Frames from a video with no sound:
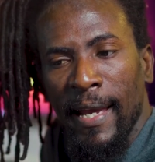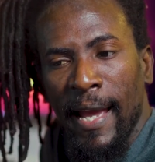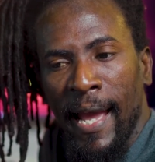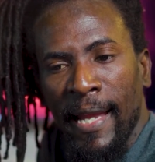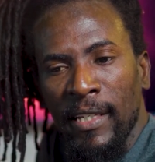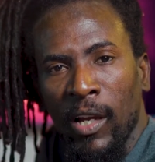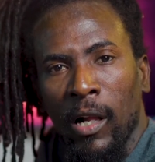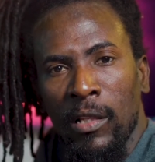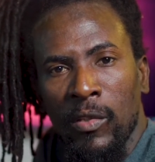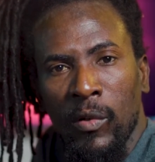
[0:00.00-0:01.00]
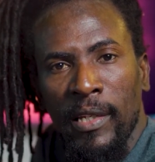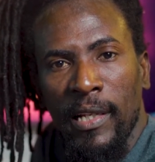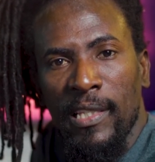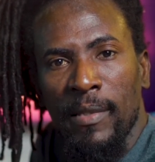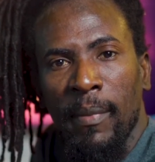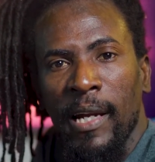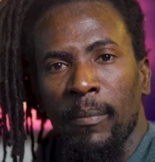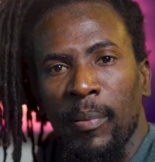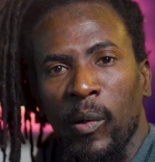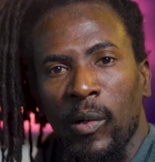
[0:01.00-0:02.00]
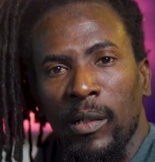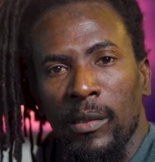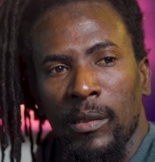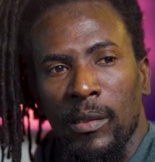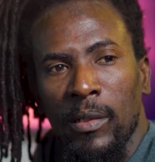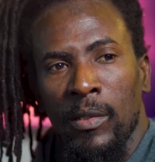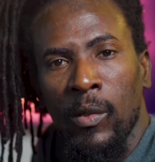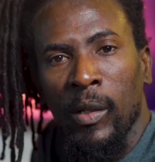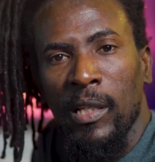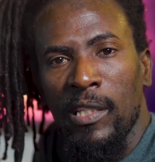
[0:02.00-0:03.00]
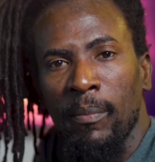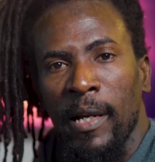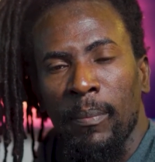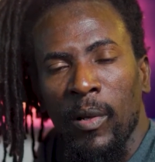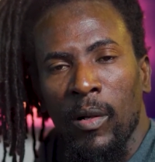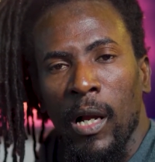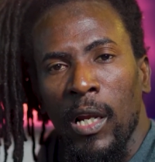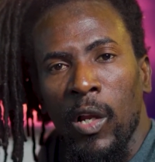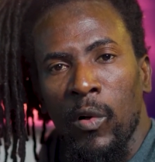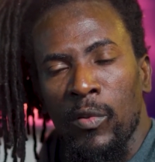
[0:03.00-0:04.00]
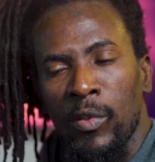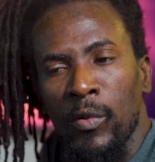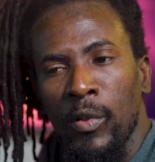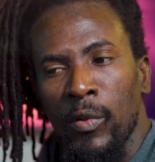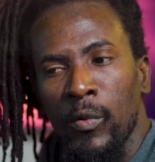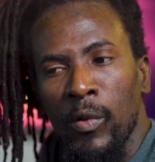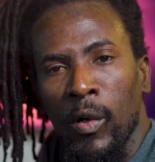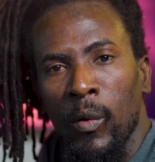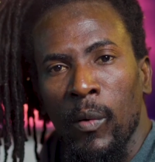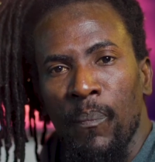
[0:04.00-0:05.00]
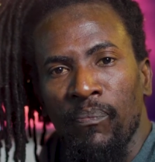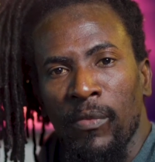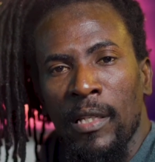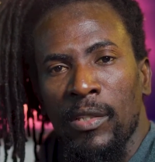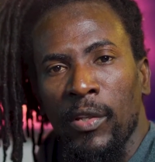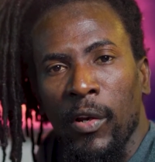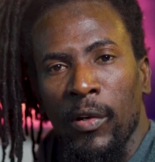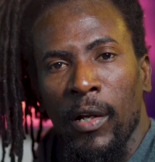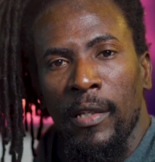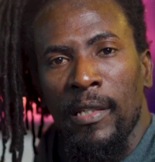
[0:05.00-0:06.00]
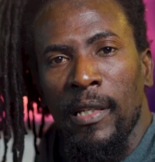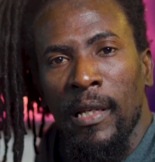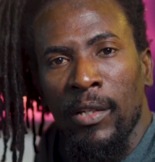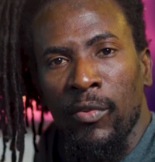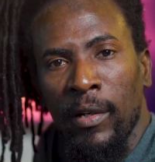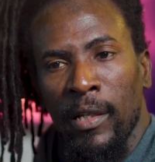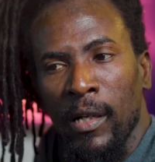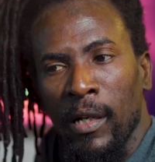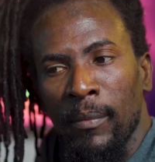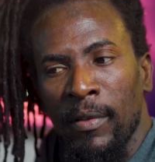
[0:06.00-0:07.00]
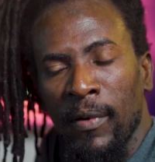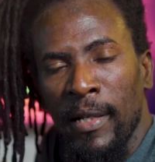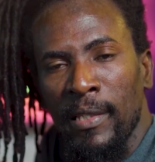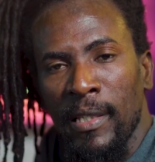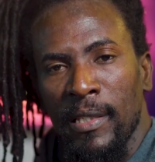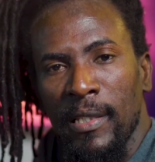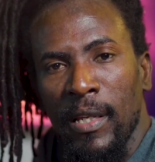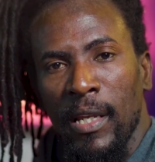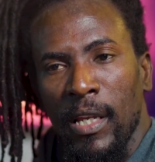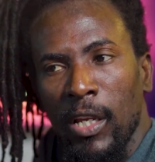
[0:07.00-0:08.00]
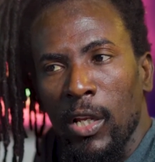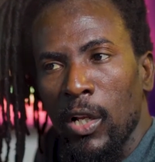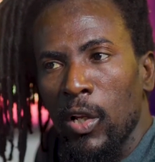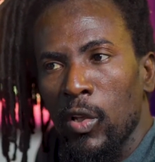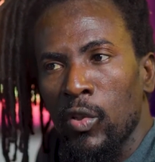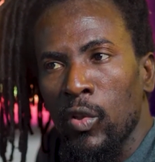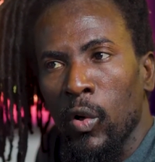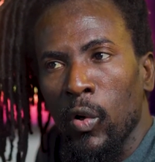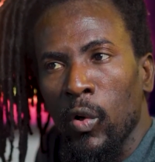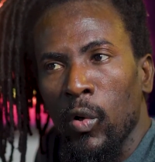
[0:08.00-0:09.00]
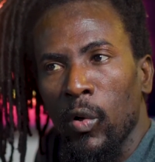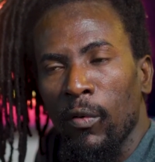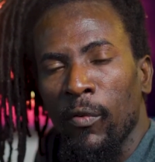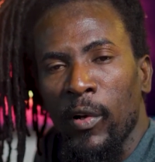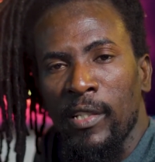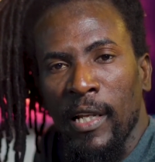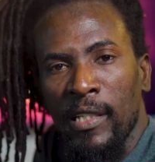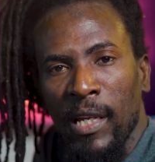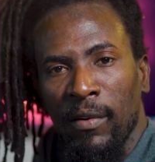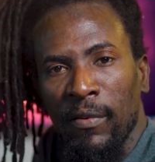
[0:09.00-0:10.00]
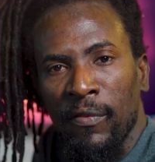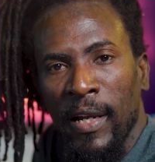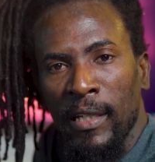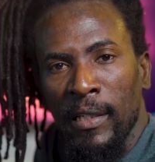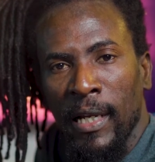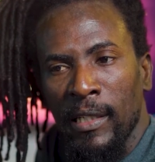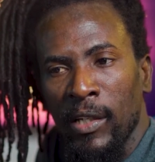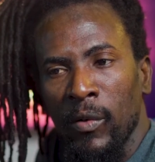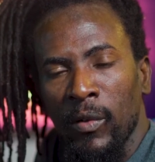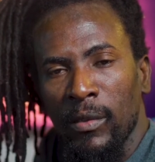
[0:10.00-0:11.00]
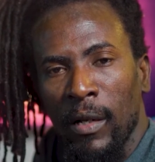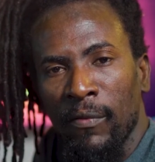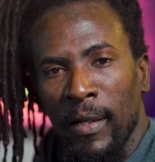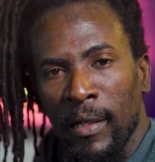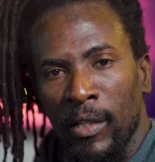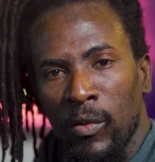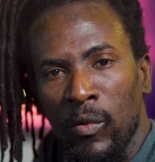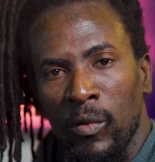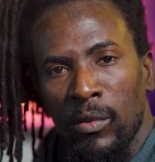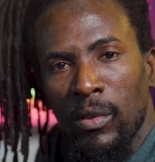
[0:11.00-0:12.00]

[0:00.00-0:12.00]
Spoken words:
and you also need a smart plug. So what a smart plug allows you to do now is turn on these electronic devices. So for instance, you have a fan that you